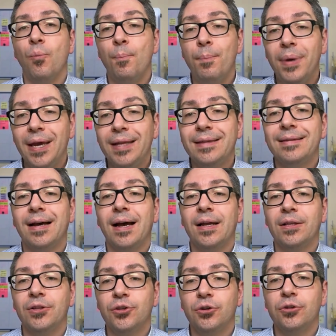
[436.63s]

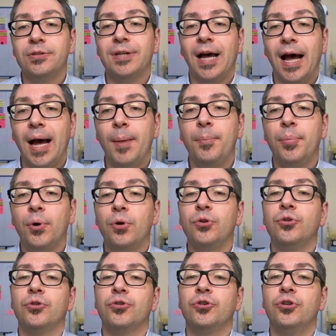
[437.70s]

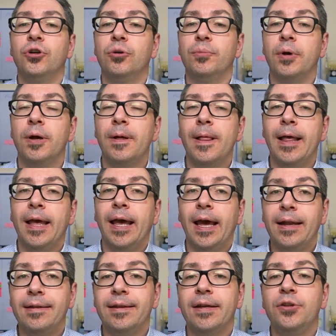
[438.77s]
beta.apple.com.
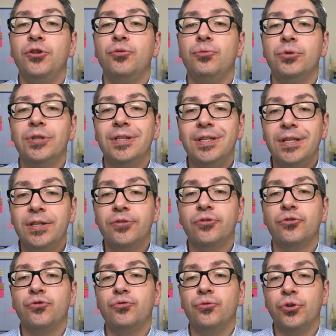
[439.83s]
And then you would
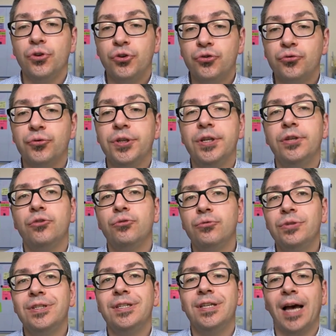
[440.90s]
need to agree
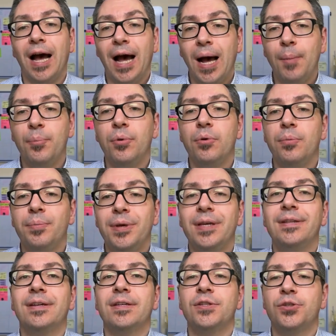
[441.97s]
to the Apple
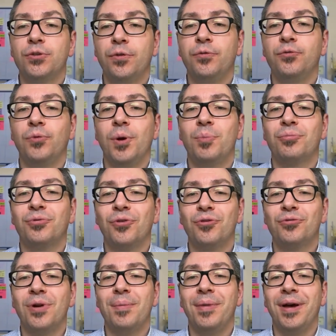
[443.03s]
Beta Software
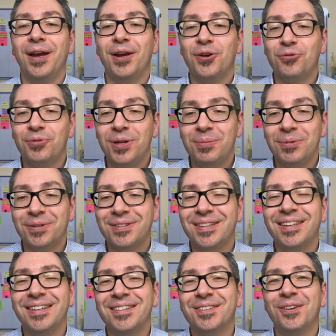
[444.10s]
Program
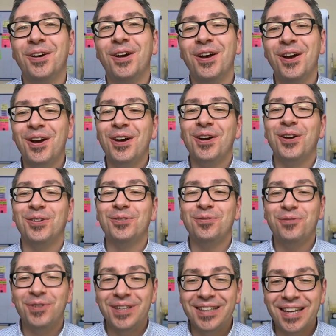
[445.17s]
Agreement. It's a
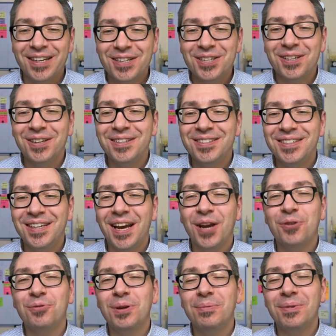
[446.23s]
confidentiality
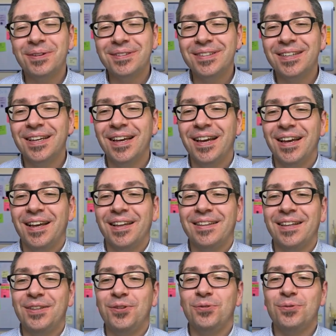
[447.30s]
agreement
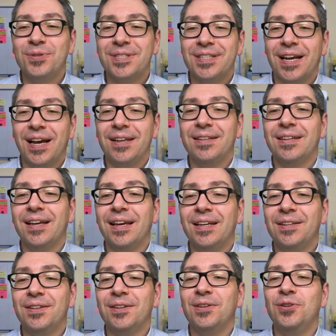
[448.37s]
that you sign,
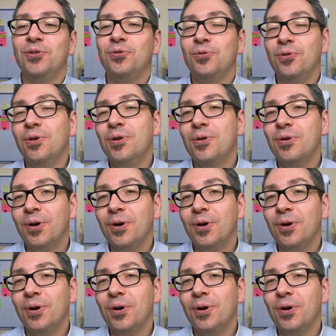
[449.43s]
and you